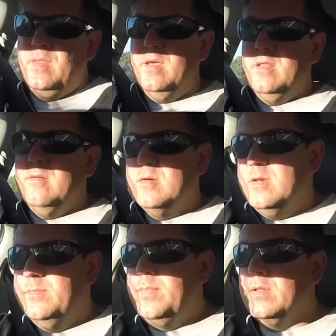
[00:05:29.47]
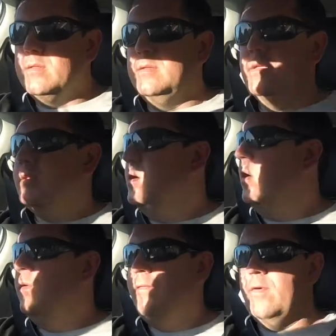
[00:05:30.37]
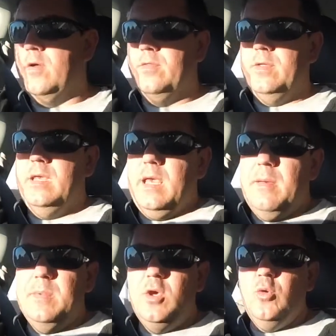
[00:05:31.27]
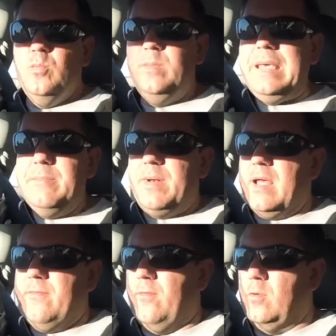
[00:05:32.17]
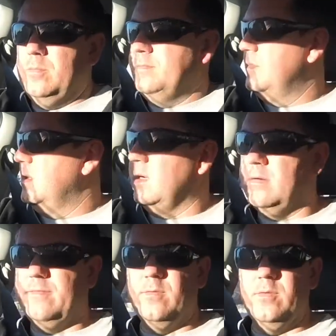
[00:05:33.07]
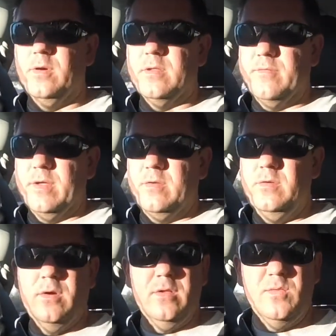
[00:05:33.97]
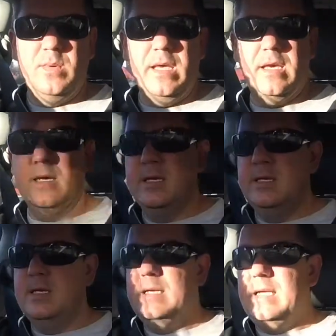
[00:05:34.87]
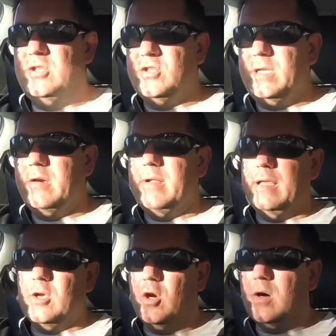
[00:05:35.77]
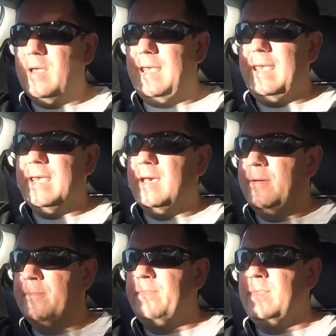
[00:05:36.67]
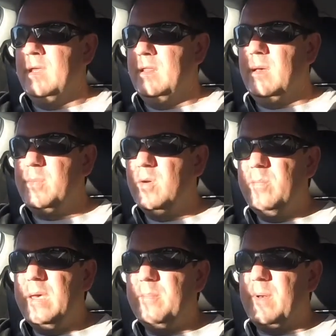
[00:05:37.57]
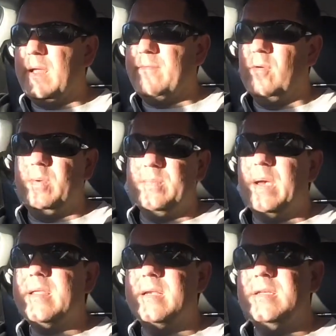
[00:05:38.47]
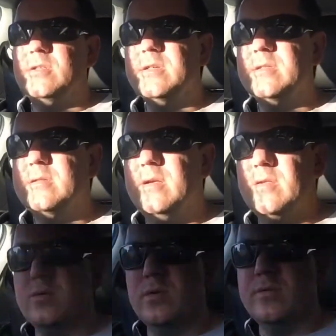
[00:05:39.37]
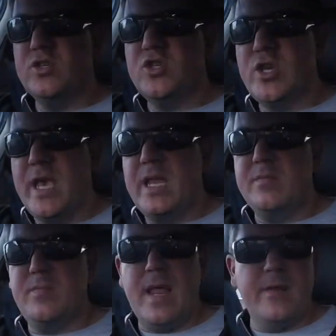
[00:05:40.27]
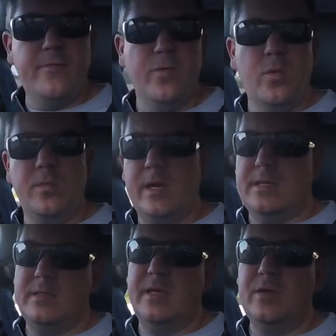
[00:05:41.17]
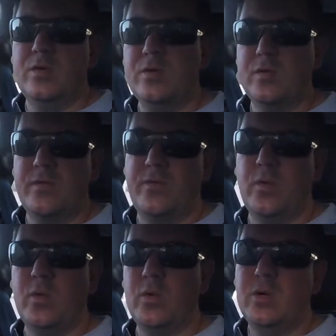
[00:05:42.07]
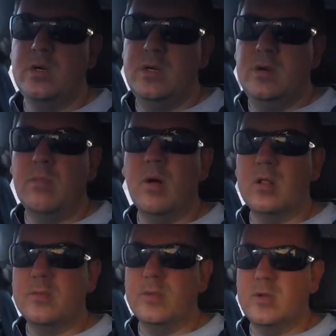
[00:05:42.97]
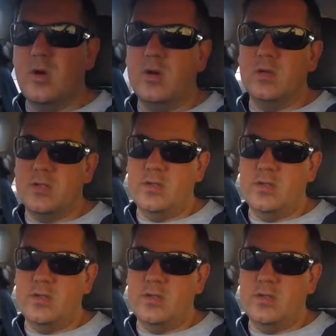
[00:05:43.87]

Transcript: They've also built this Golf on the Mqb platform. Now, for those of us who don't speak engineering car geek, The MQB platform is basically just sort of a shared platform that they use for multiple cars.